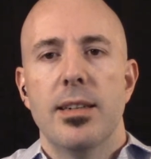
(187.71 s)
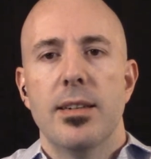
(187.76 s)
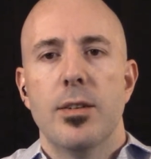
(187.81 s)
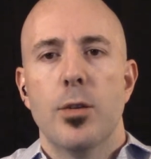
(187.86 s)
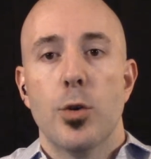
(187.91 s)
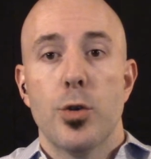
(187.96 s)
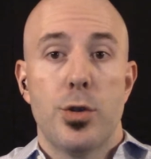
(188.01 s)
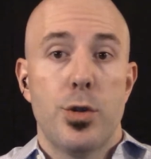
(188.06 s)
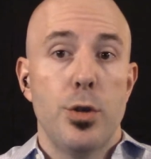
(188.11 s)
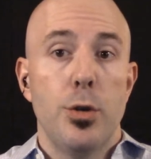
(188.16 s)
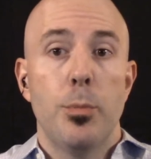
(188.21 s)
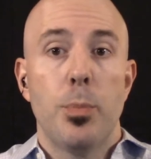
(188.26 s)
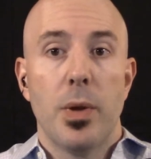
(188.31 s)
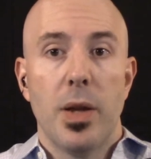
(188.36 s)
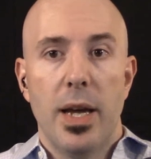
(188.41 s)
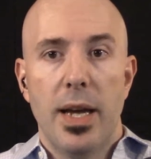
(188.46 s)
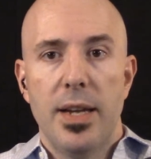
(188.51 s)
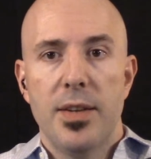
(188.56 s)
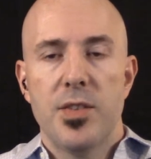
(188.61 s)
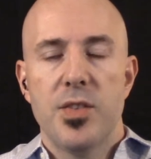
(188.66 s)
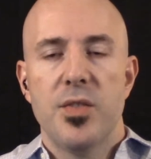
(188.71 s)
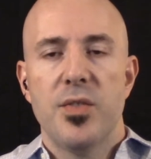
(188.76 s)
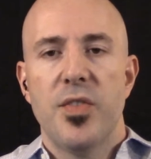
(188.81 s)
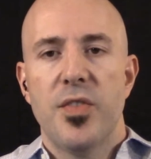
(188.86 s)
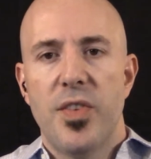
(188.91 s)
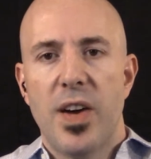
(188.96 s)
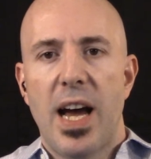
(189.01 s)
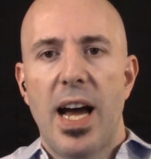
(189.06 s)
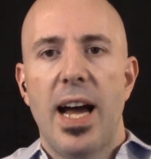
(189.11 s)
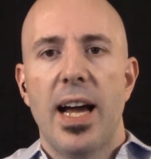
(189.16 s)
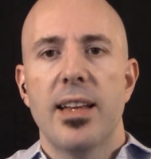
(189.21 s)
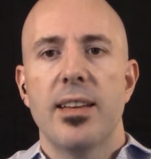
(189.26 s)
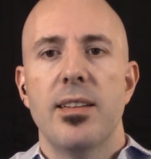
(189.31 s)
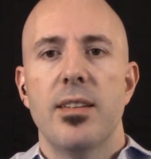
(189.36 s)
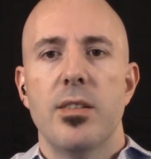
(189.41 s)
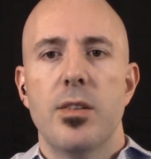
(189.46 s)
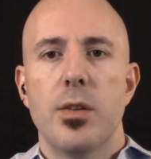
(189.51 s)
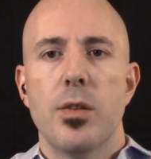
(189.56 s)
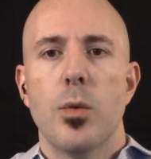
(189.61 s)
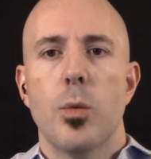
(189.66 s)
or two planes, in fact,
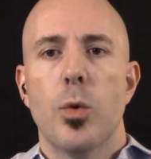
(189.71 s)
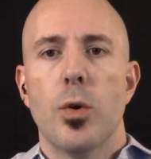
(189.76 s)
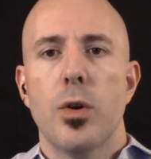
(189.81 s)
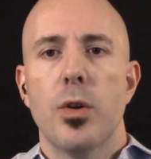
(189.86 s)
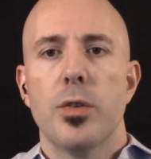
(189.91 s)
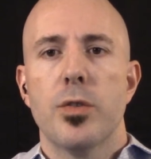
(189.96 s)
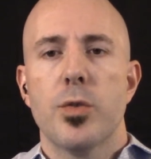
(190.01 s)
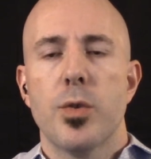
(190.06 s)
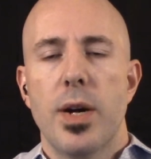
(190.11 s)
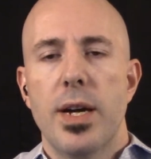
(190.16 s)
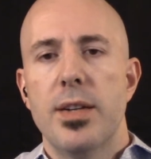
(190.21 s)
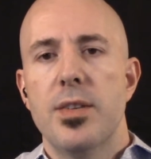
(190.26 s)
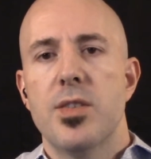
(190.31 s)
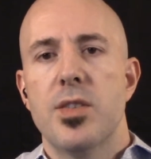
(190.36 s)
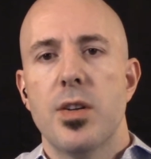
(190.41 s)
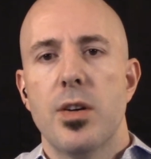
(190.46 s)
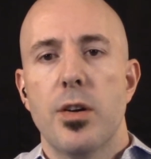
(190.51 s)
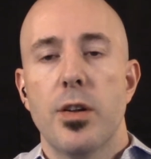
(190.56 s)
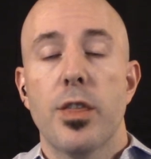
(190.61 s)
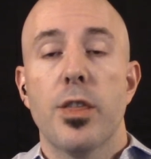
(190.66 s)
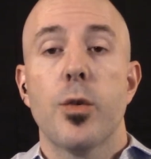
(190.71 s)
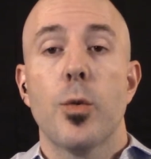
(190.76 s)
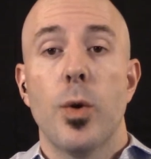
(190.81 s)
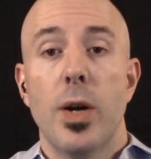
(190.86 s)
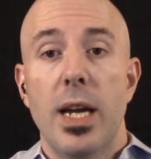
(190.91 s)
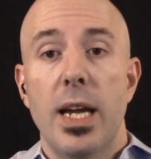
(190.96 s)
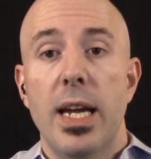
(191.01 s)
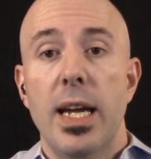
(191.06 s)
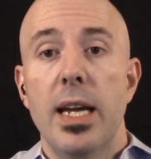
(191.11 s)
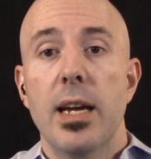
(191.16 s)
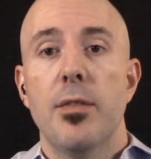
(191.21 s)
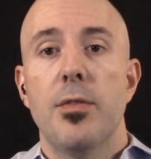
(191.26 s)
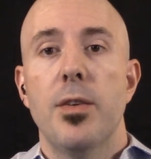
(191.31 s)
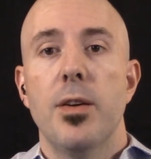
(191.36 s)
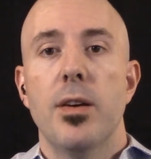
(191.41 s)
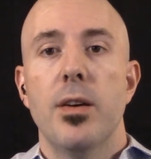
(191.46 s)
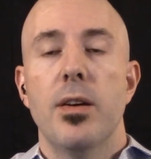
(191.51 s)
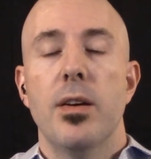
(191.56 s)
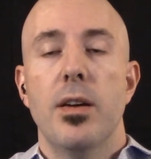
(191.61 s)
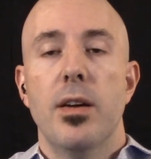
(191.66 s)
into the World Trade Center, three if
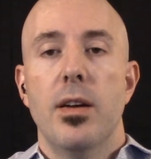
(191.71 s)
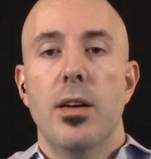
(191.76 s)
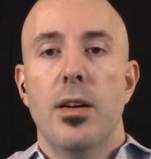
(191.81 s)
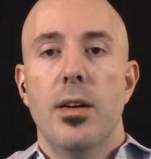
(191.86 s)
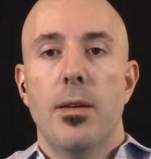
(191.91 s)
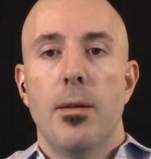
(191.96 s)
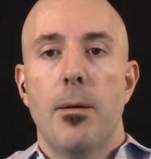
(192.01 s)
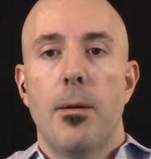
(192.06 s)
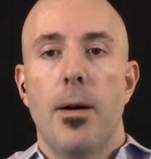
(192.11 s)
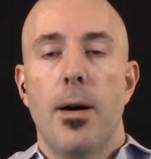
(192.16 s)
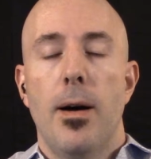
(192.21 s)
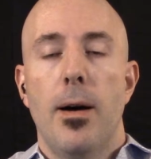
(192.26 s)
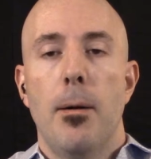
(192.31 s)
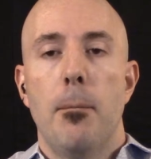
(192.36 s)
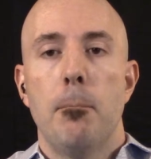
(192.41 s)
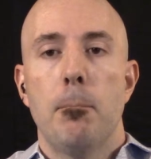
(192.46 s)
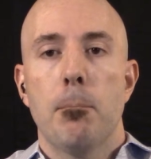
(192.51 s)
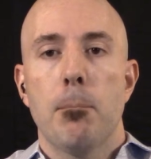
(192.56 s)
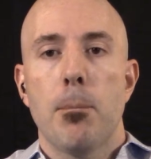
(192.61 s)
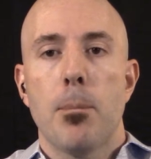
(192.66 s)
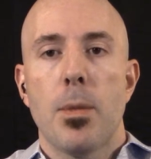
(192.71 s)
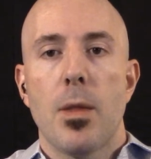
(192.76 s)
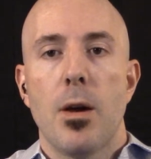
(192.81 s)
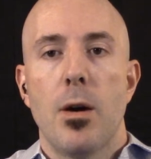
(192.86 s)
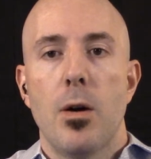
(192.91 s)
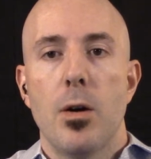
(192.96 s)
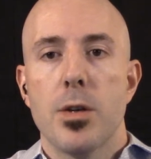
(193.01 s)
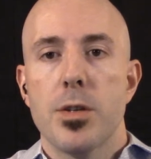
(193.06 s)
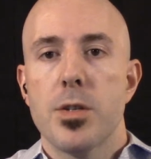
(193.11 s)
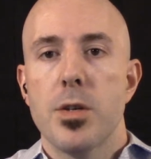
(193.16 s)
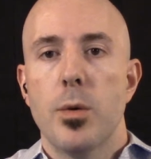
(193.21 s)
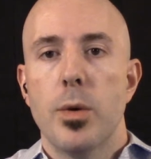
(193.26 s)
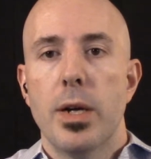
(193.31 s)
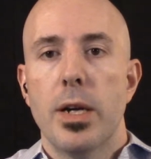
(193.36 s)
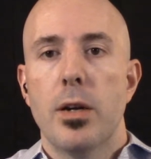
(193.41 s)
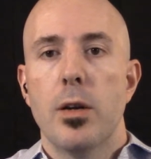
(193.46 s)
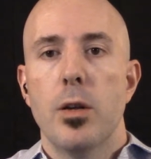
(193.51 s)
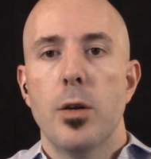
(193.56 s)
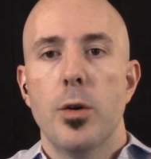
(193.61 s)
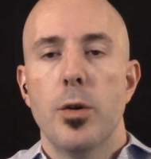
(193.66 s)
you also
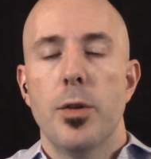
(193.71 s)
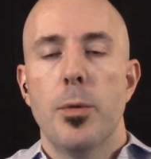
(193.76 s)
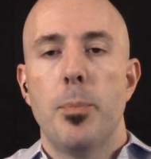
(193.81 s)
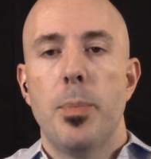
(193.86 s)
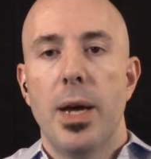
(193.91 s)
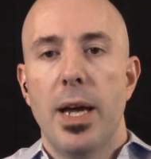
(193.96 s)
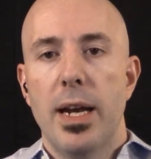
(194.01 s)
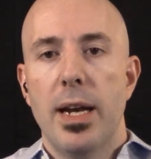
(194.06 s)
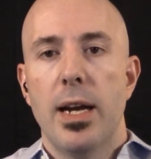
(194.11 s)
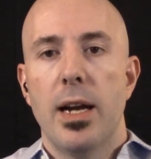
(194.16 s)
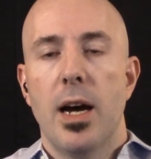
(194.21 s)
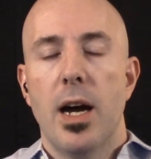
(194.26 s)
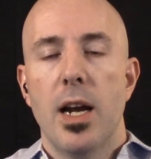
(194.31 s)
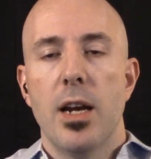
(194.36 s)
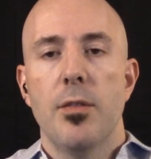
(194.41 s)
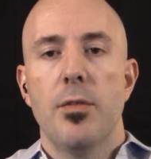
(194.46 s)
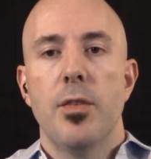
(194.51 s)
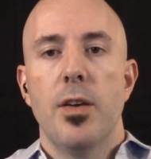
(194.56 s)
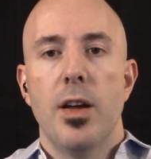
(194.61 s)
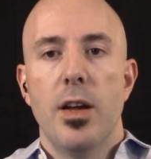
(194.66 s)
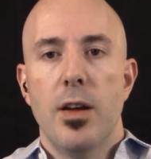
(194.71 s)
include the Pentagon, if